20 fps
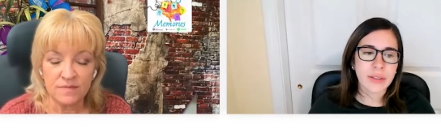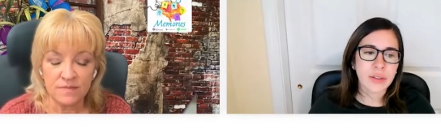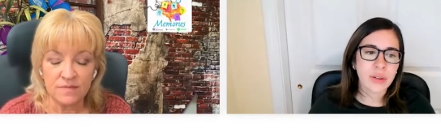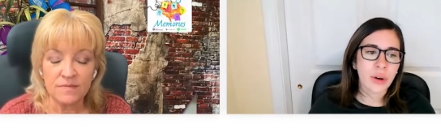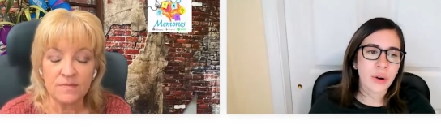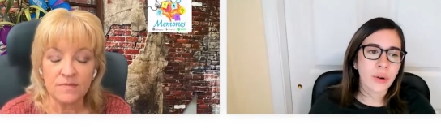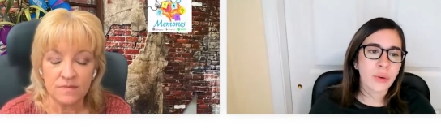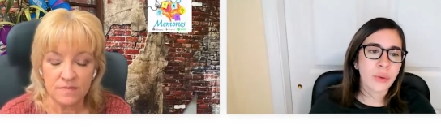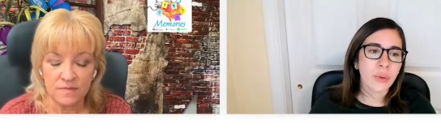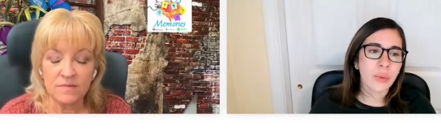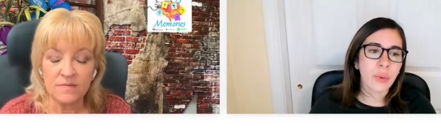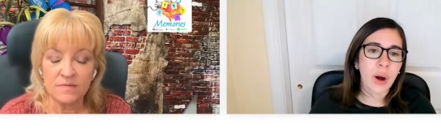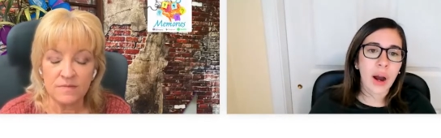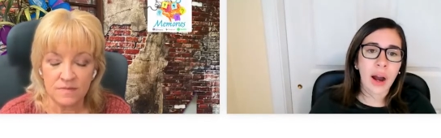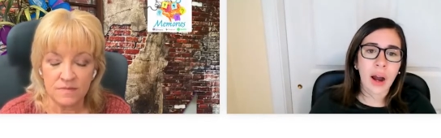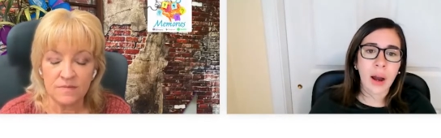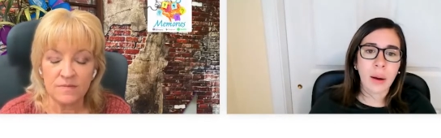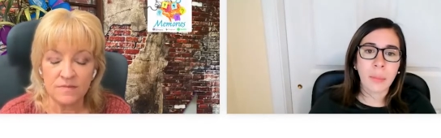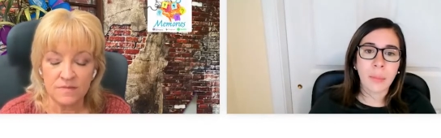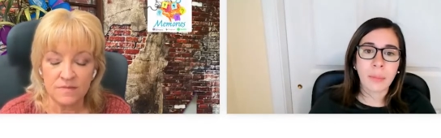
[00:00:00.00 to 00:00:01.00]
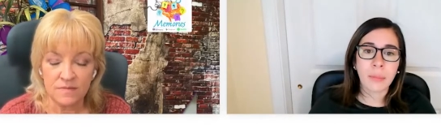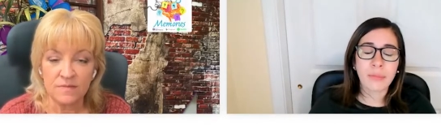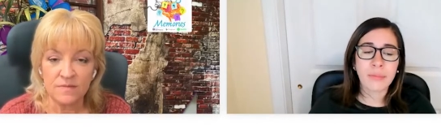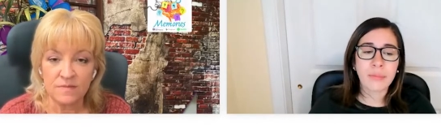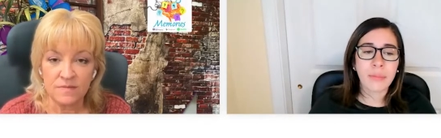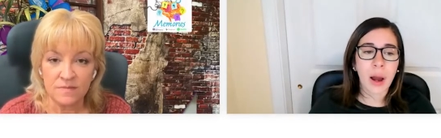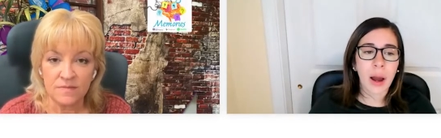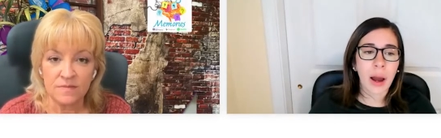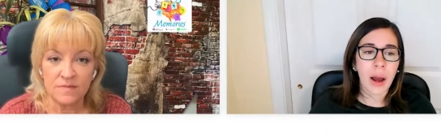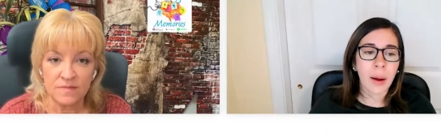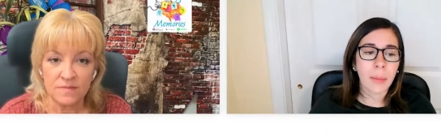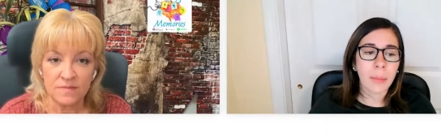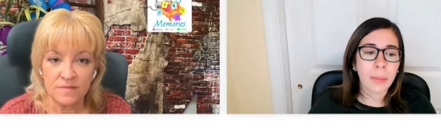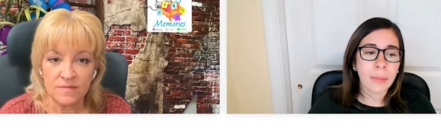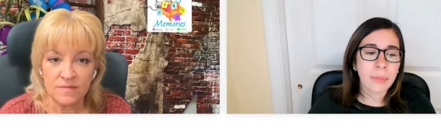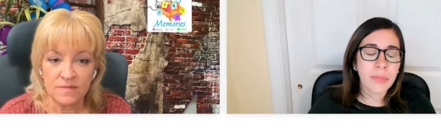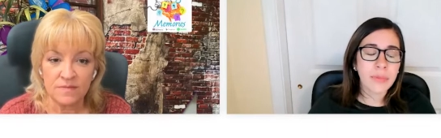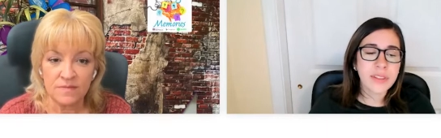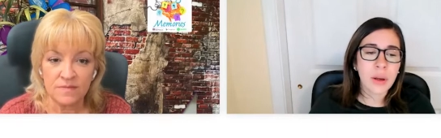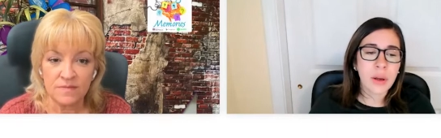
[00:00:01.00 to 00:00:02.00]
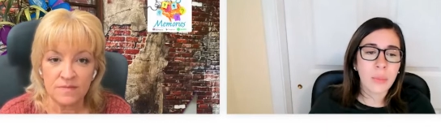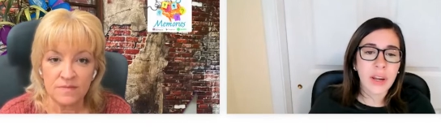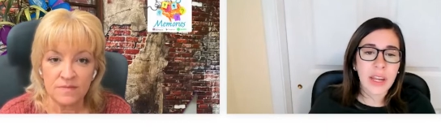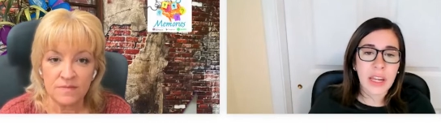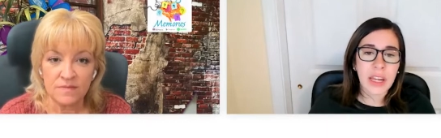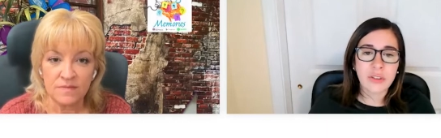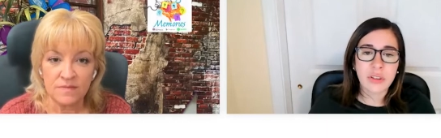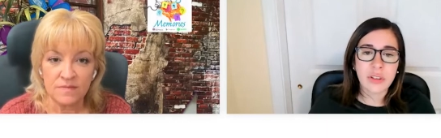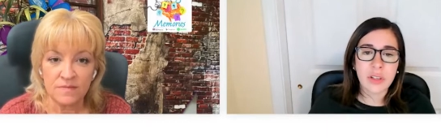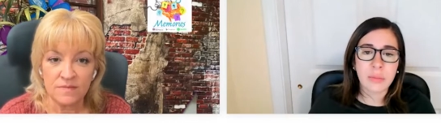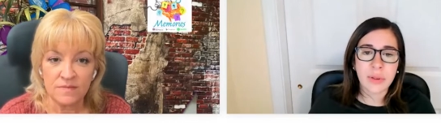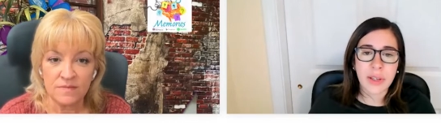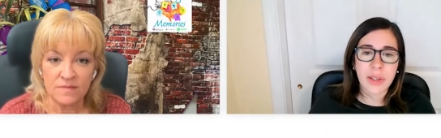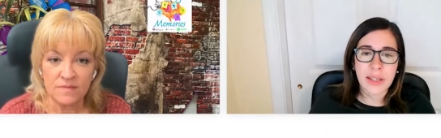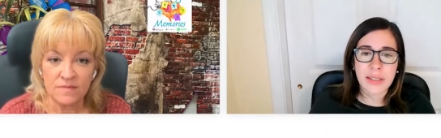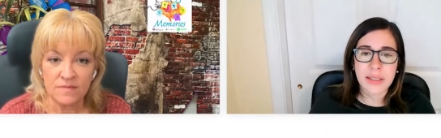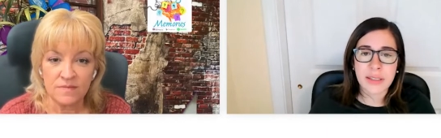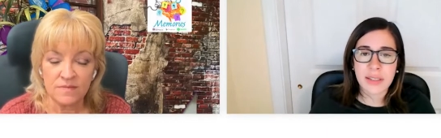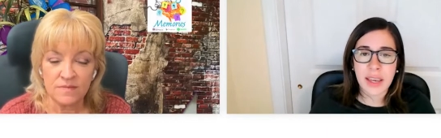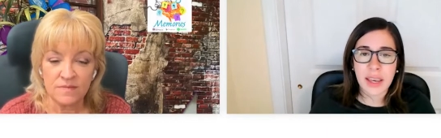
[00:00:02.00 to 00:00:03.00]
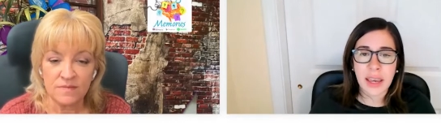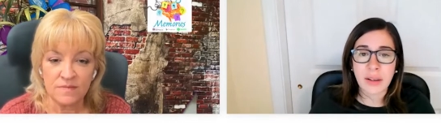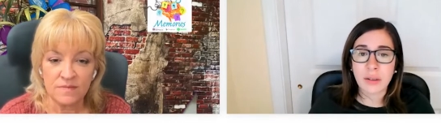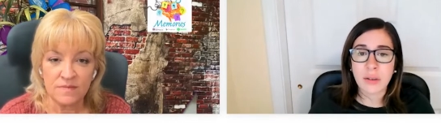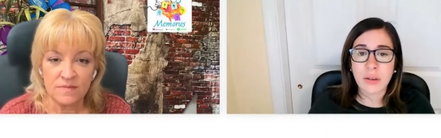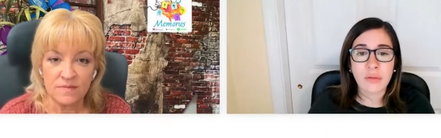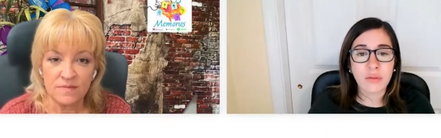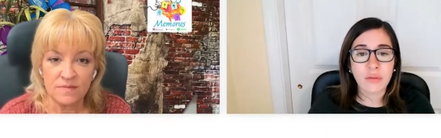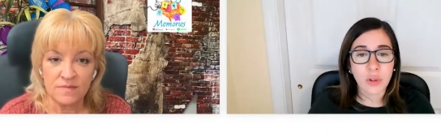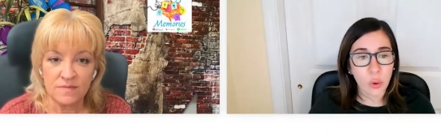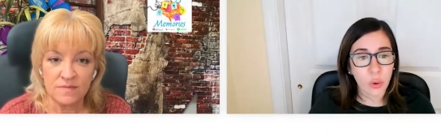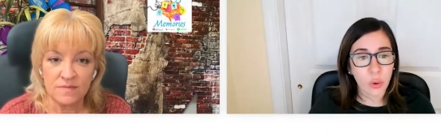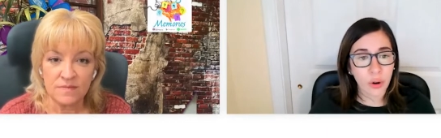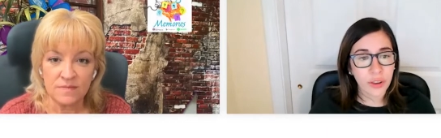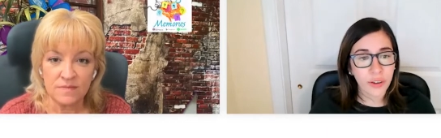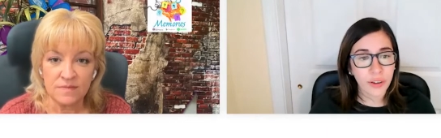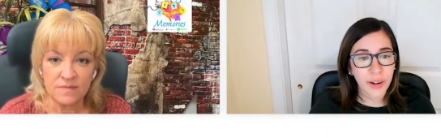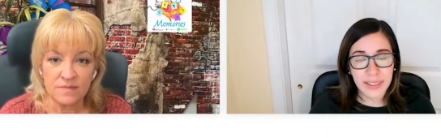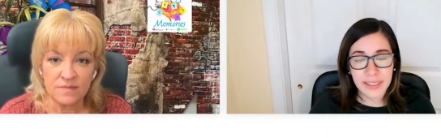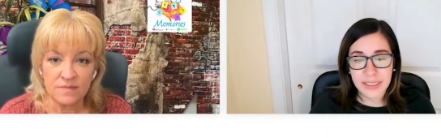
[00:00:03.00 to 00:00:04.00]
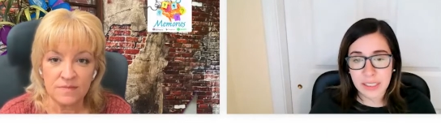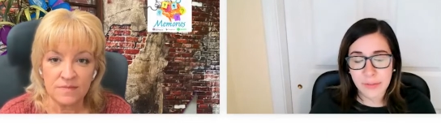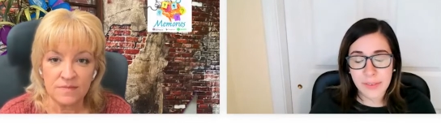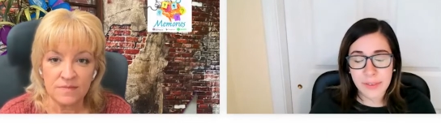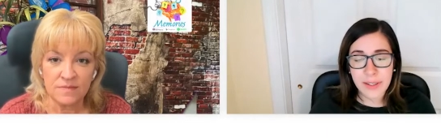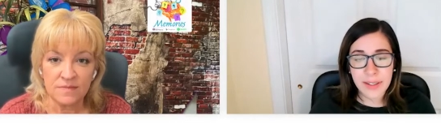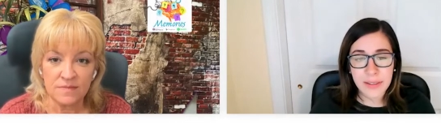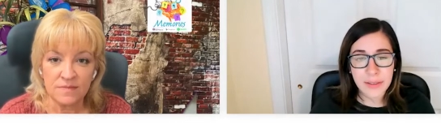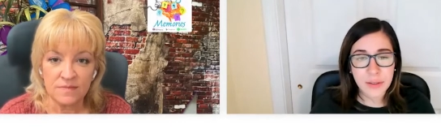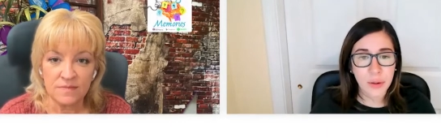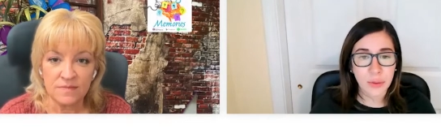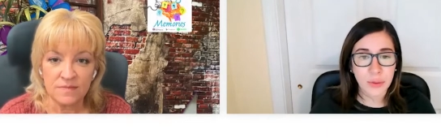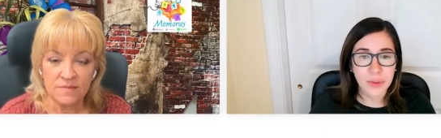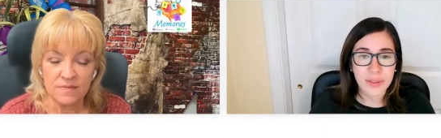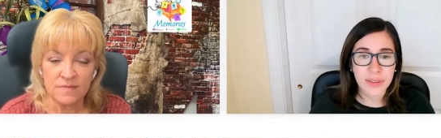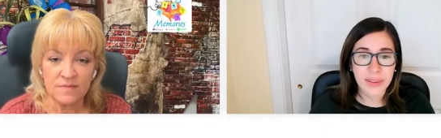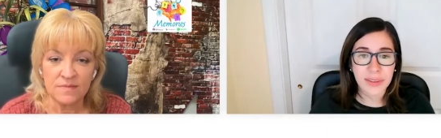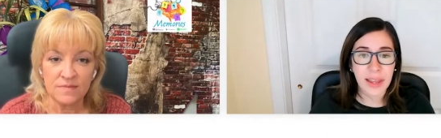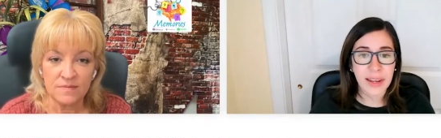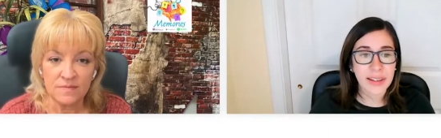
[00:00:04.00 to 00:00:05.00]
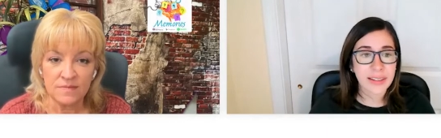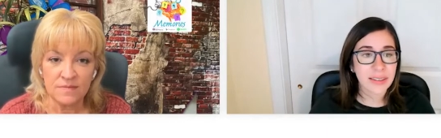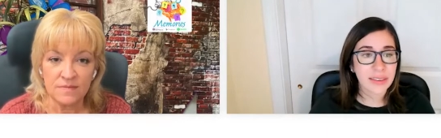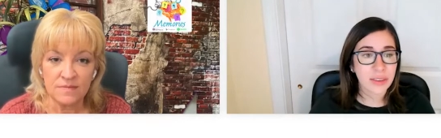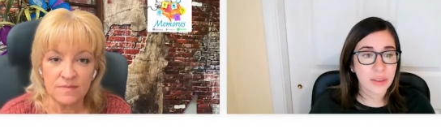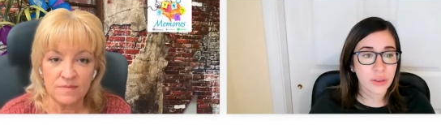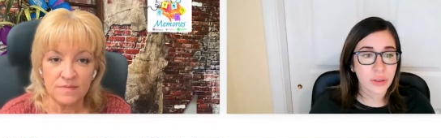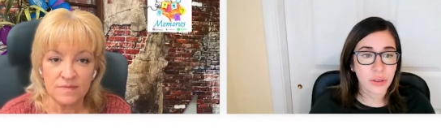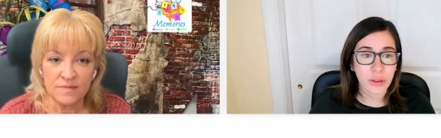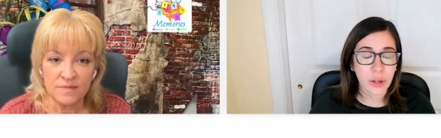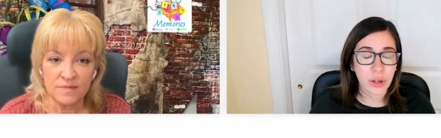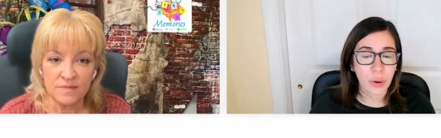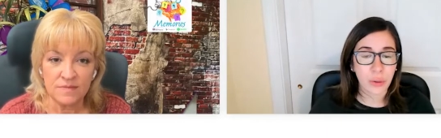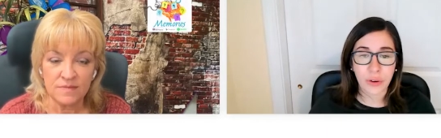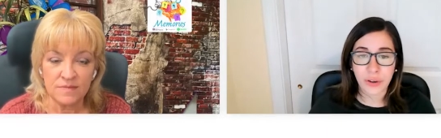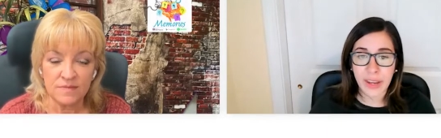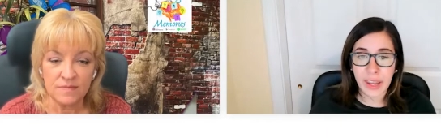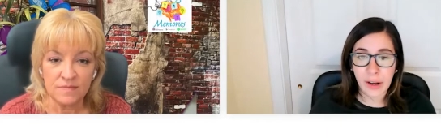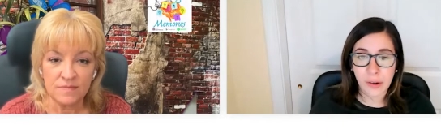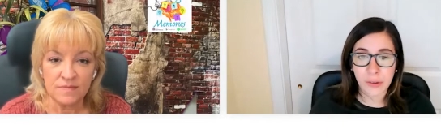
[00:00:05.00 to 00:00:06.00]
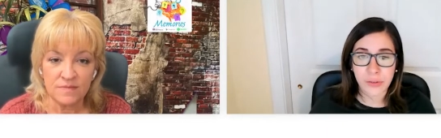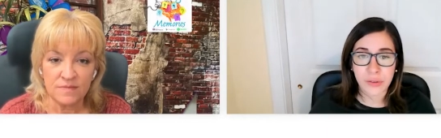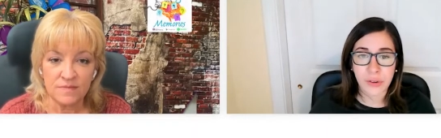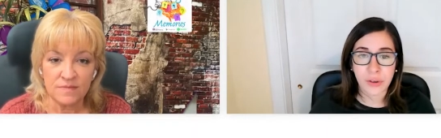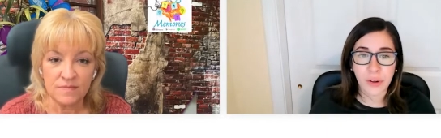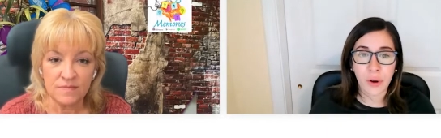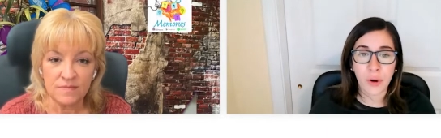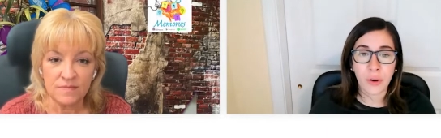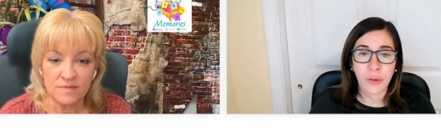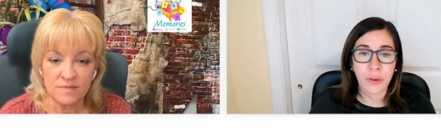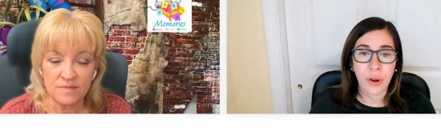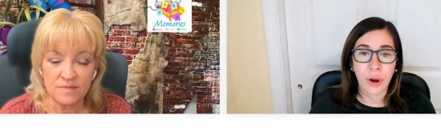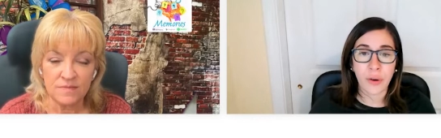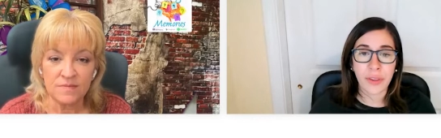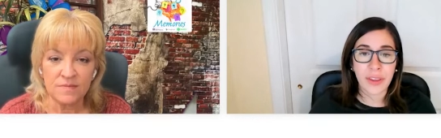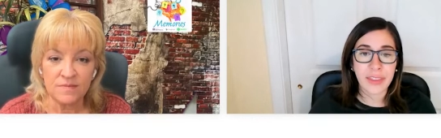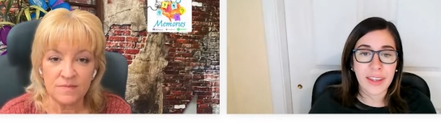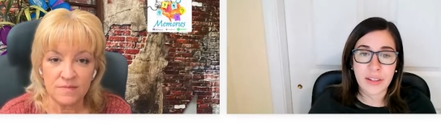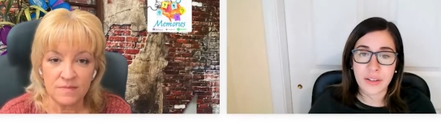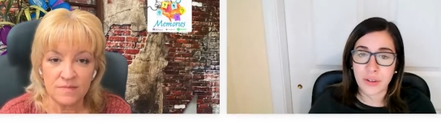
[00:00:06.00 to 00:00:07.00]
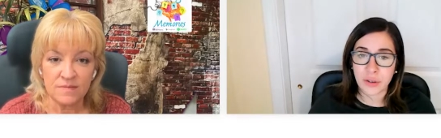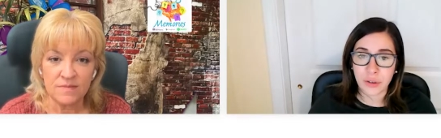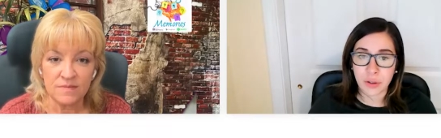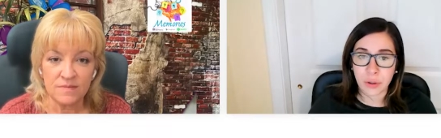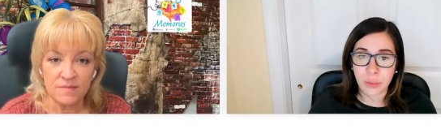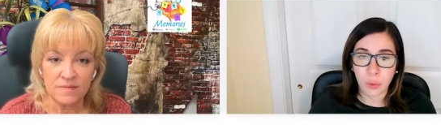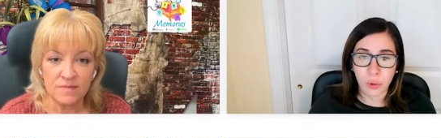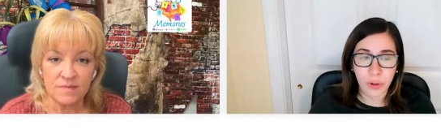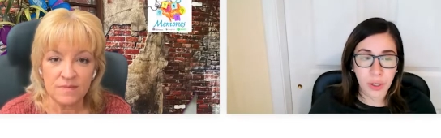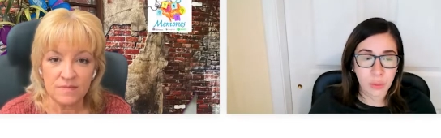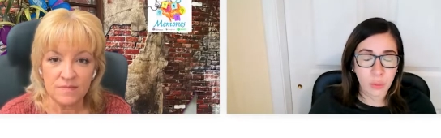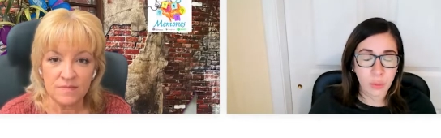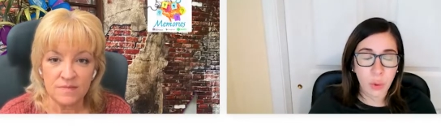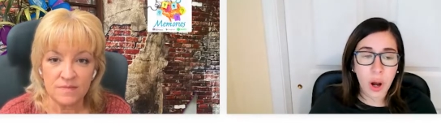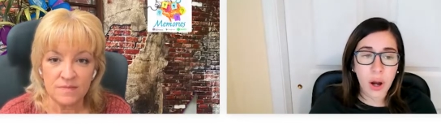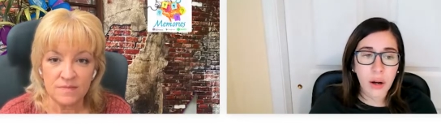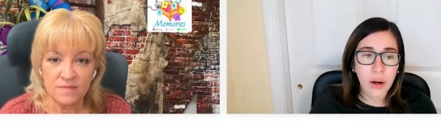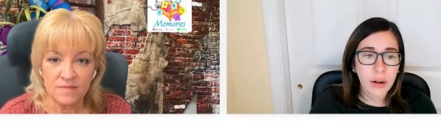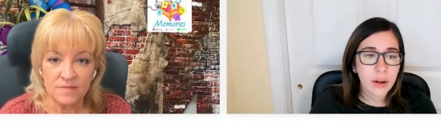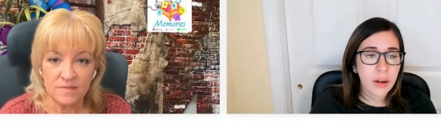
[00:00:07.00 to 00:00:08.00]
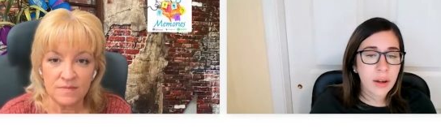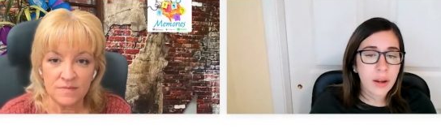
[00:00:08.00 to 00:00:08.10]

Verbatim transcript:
Speaker 1: So, um, uh, someone aging in place can record their activity. So, letting you know their care circle know that they took their morning walk,